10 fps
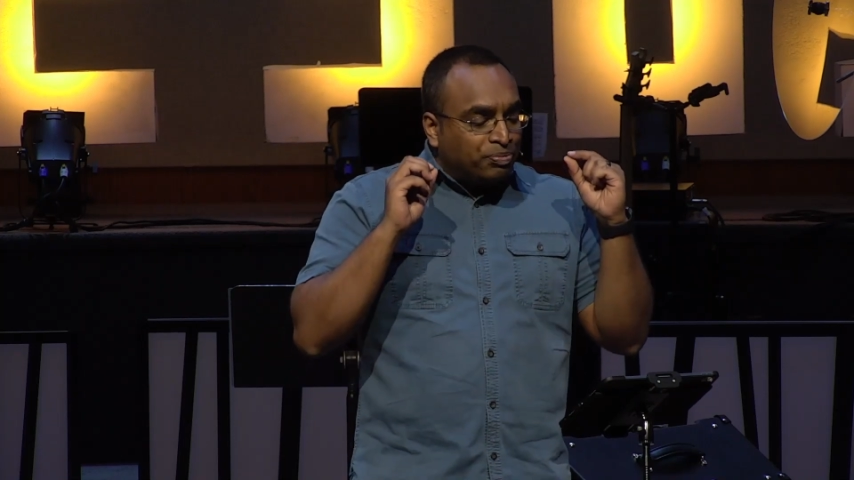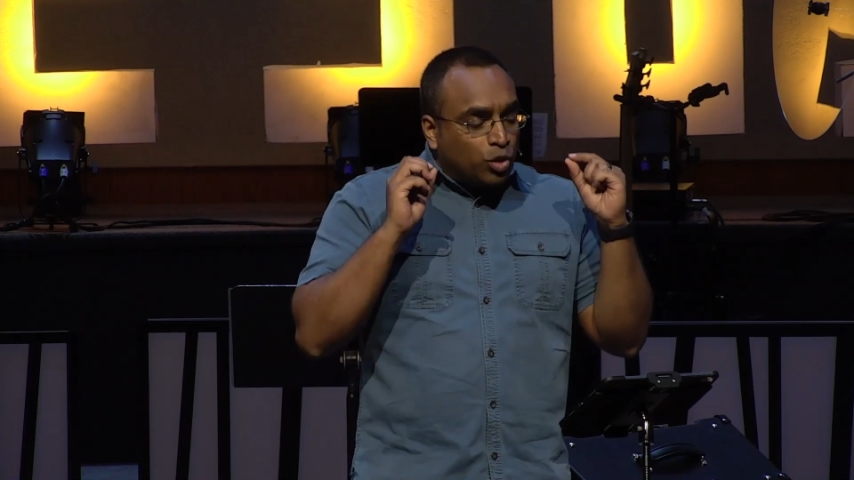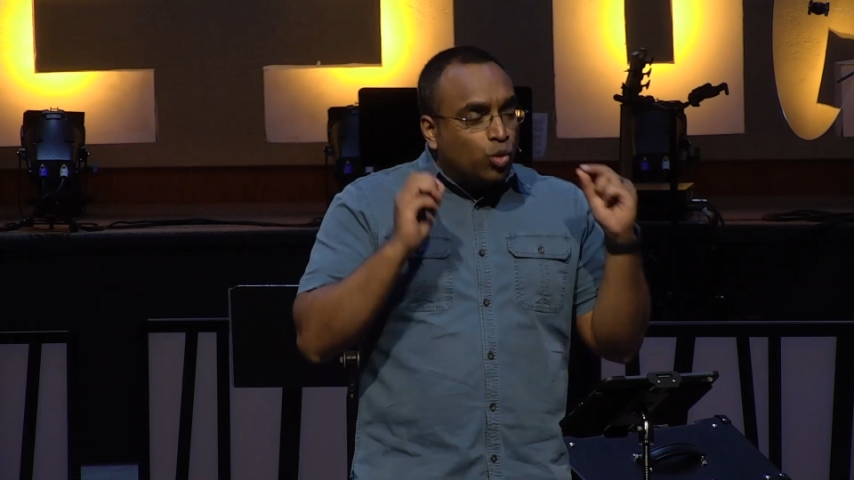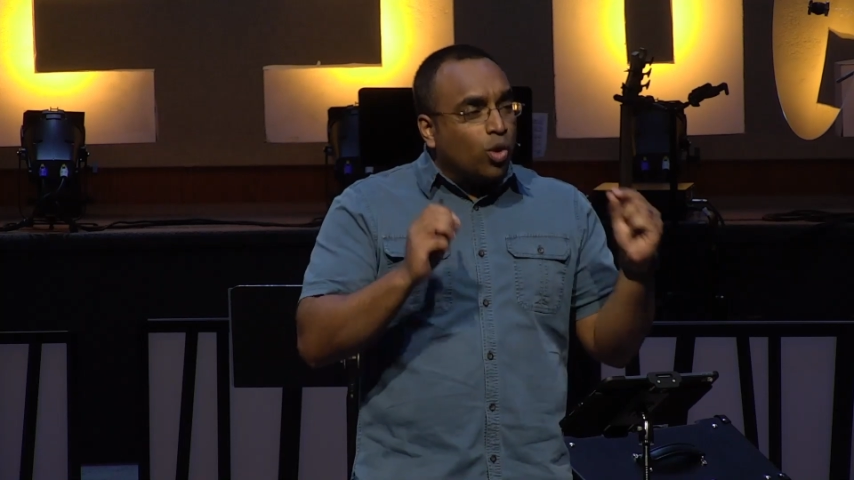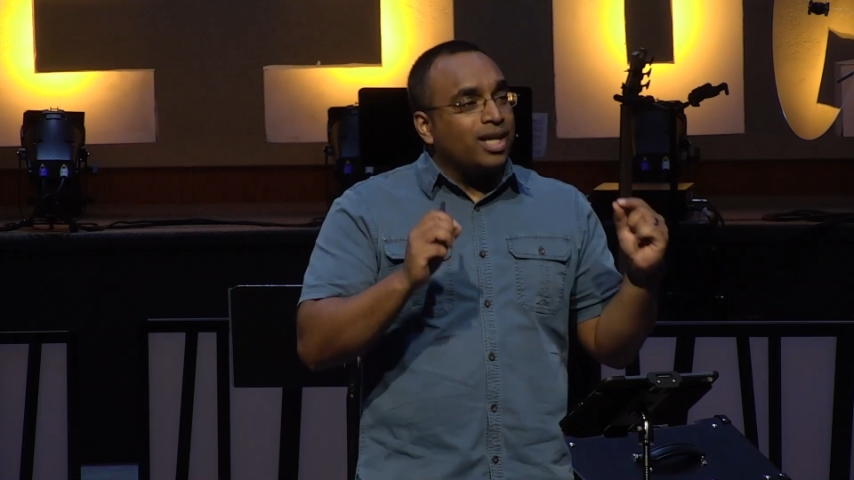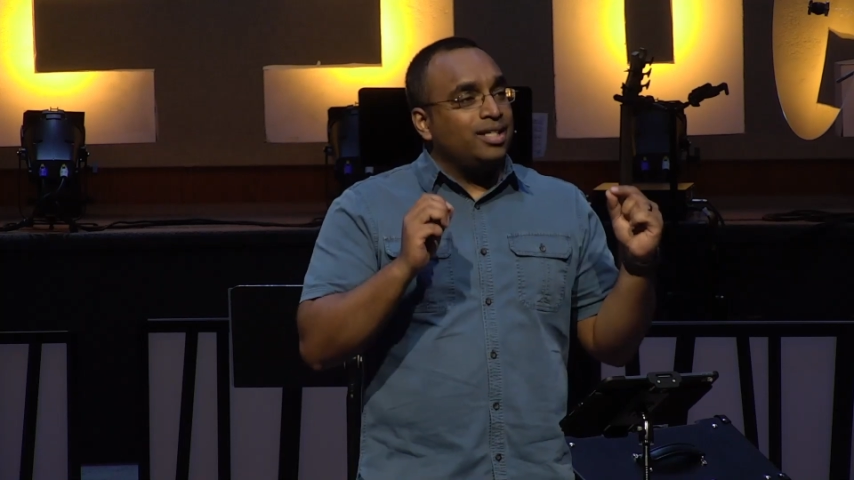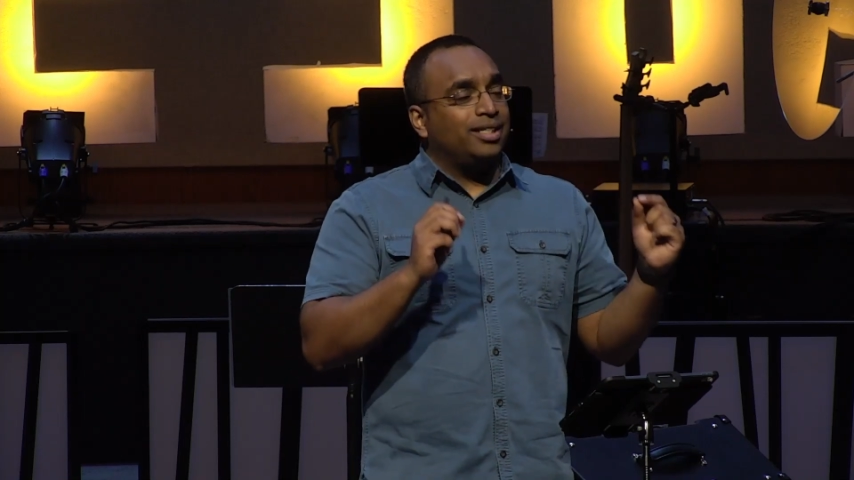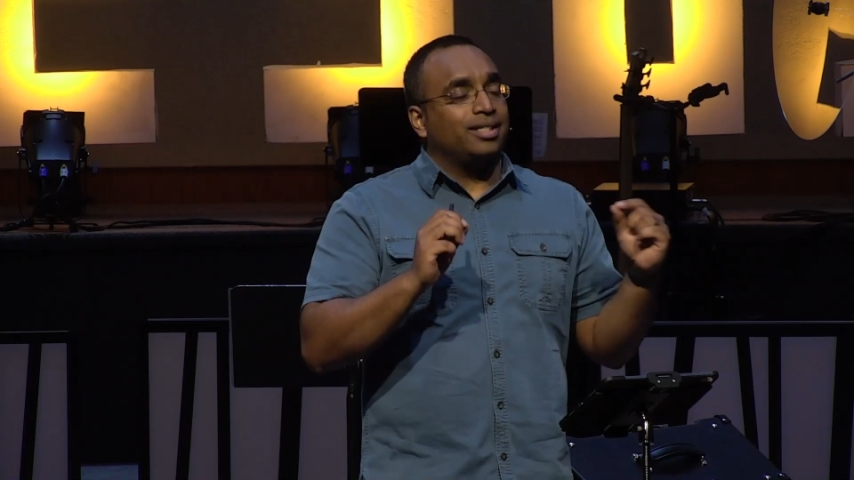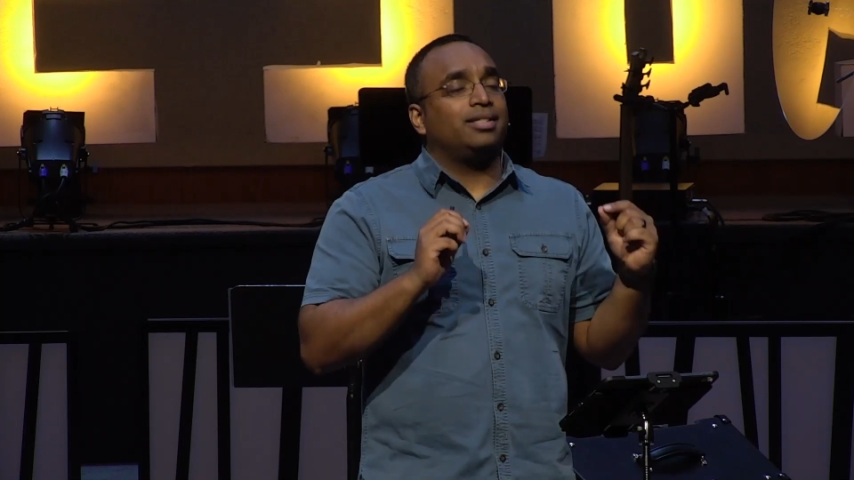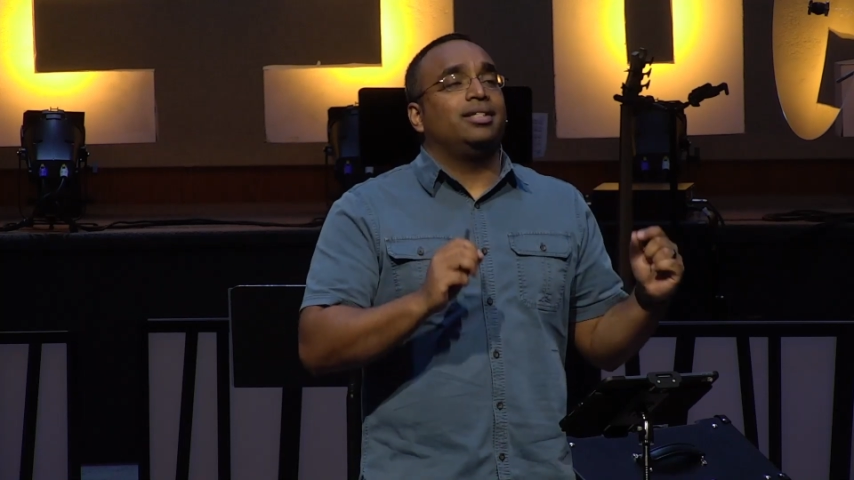what
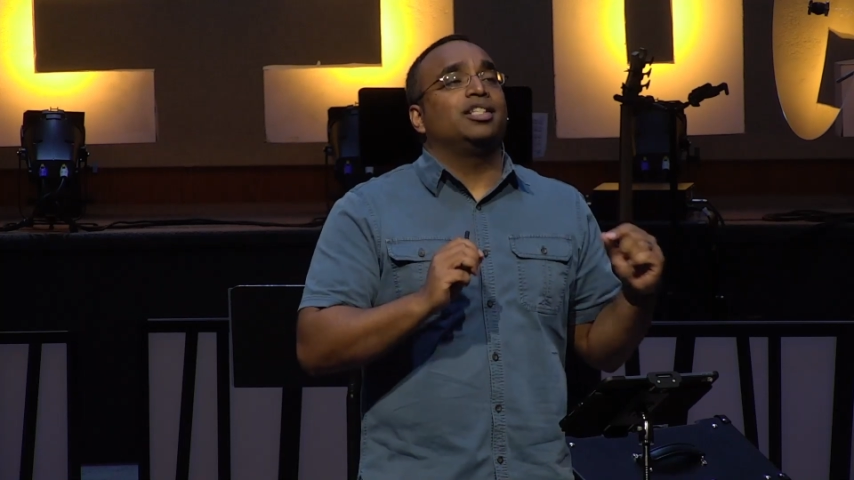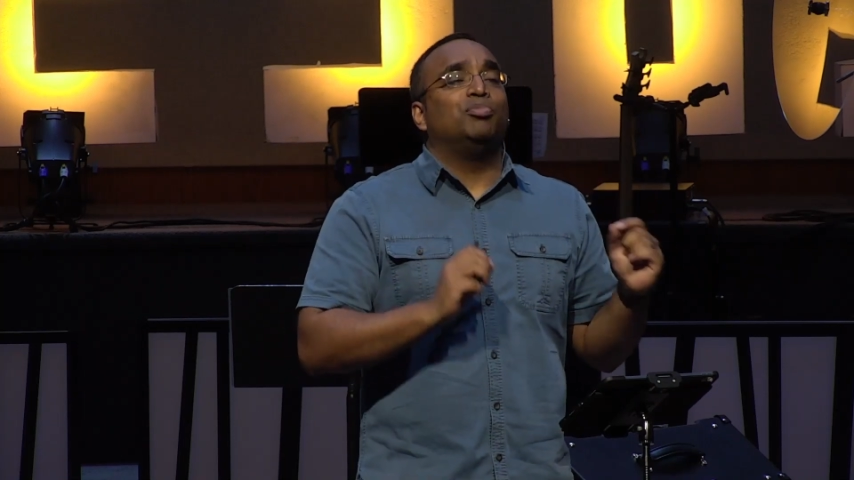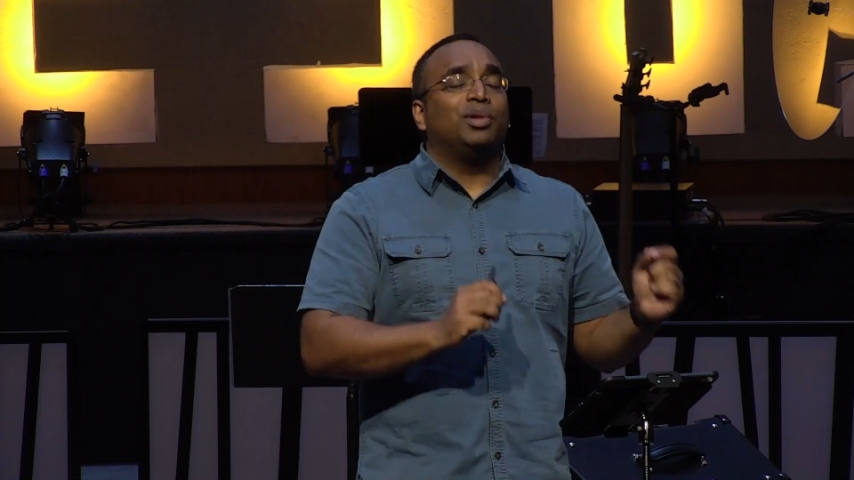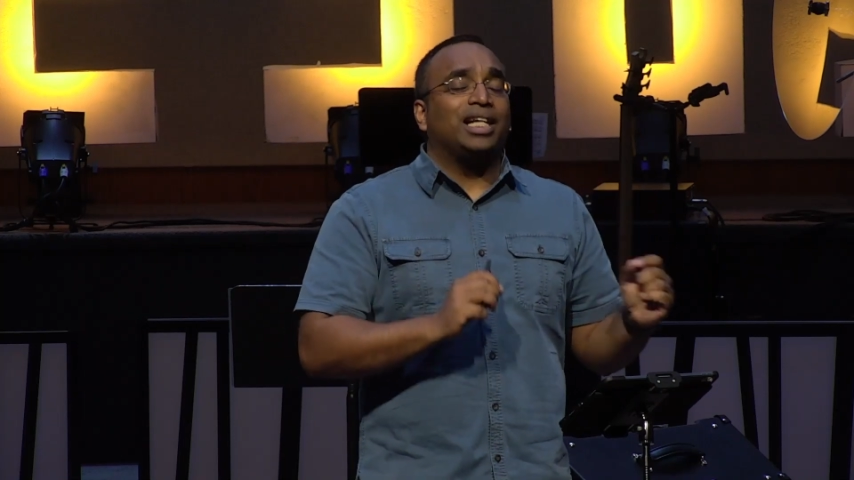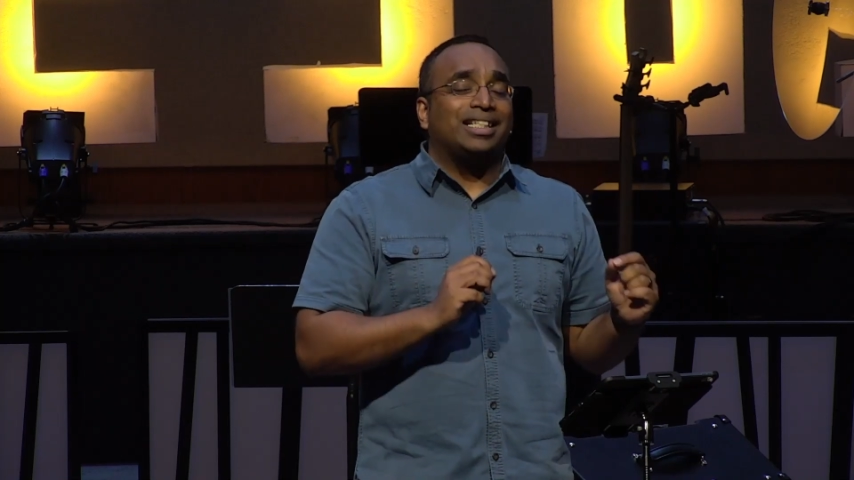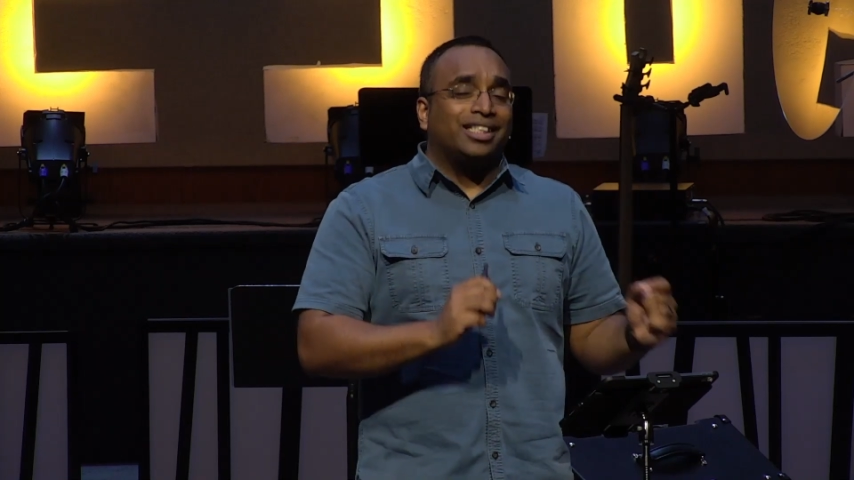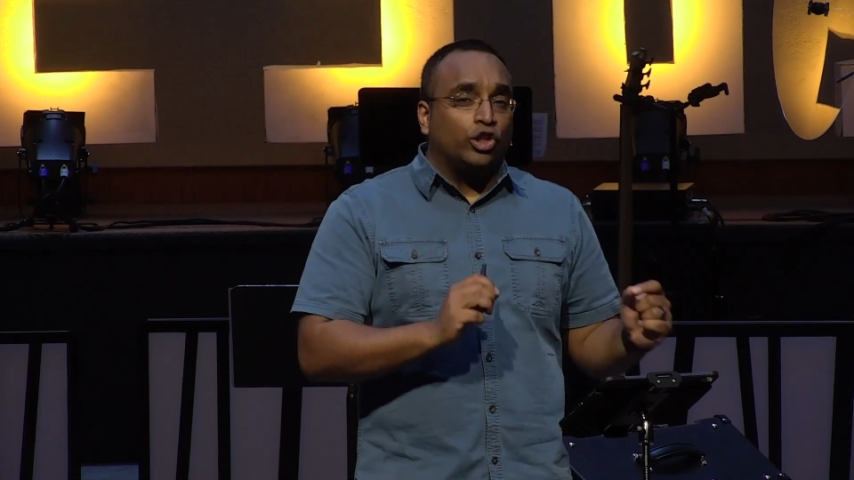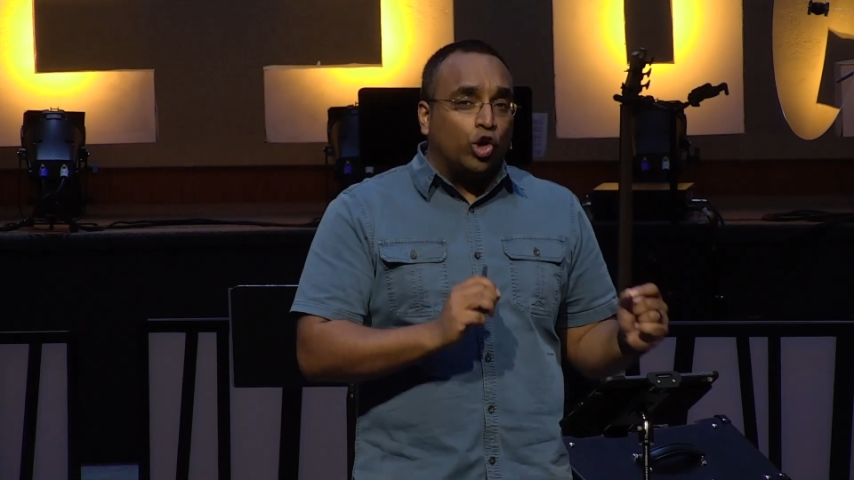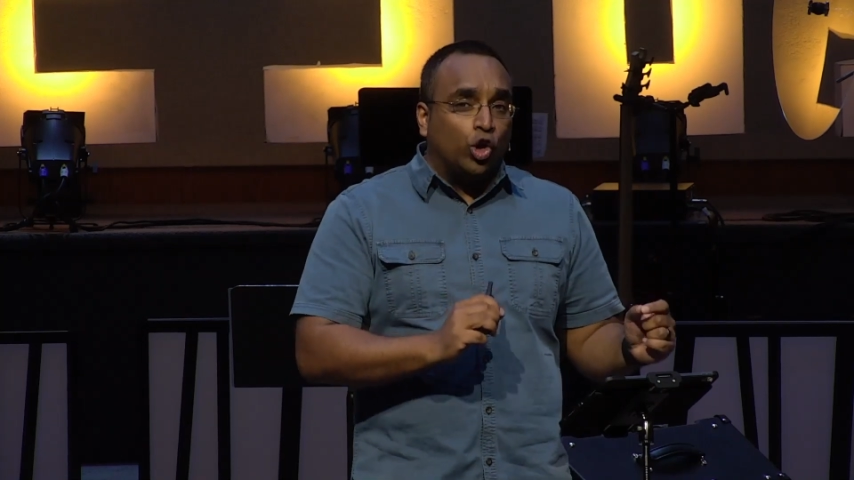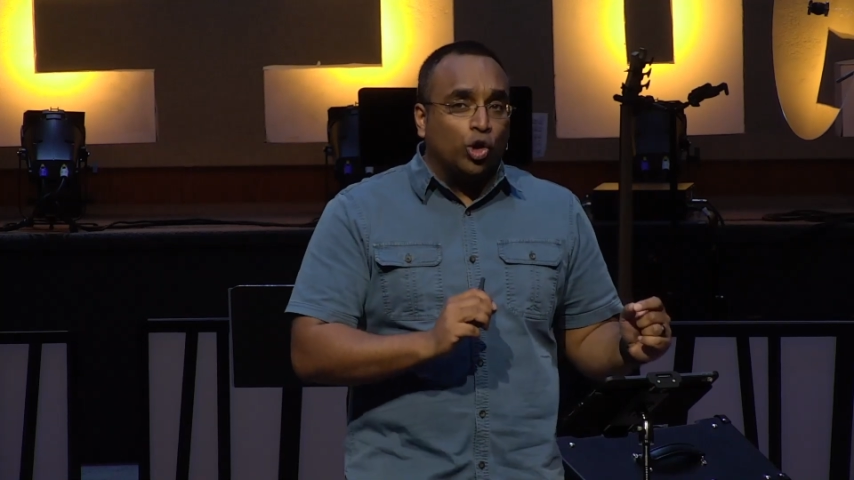does this blessed
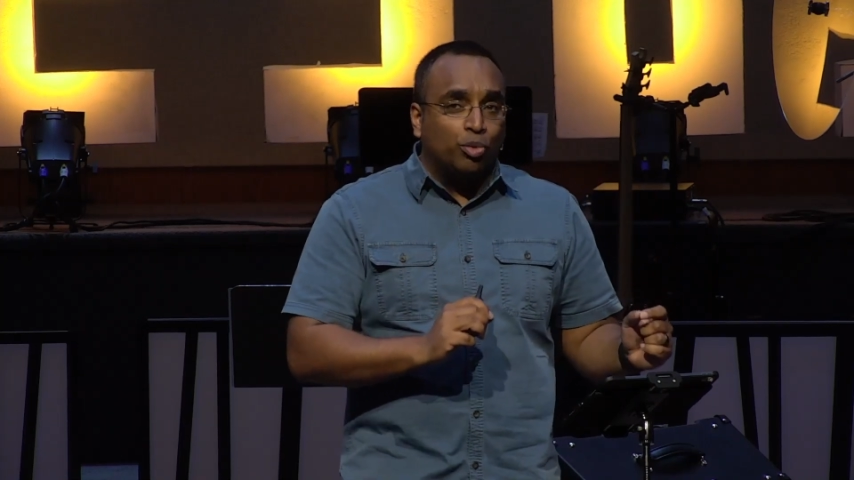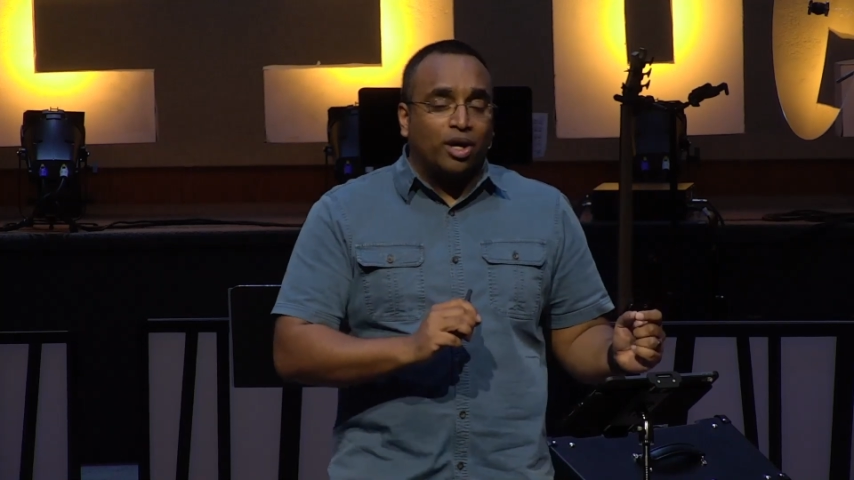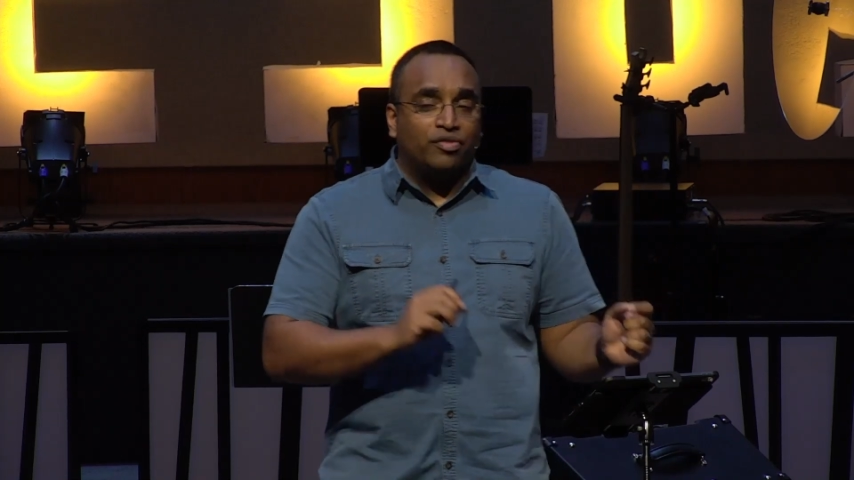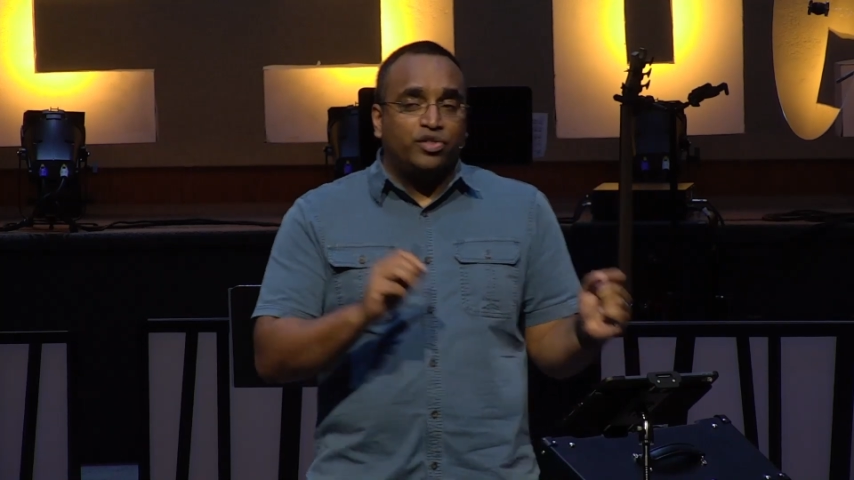hope of